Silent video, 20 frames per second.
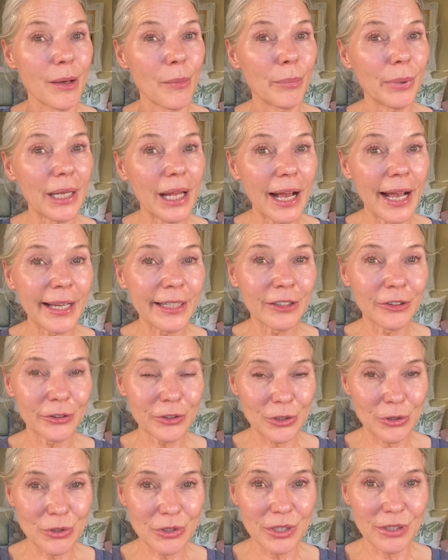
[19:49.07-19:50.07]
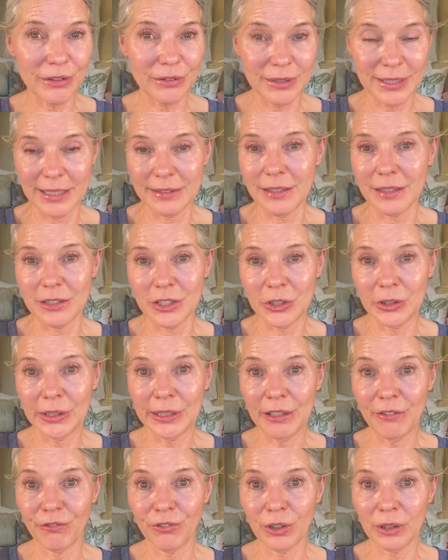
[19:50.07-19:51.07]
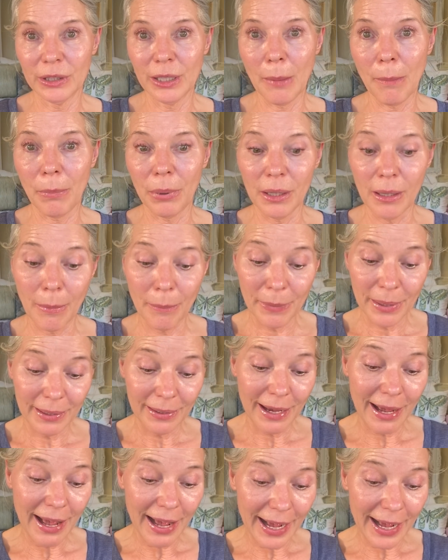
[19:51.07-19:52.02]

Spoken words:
but I don't use it necessarily for lip plumping.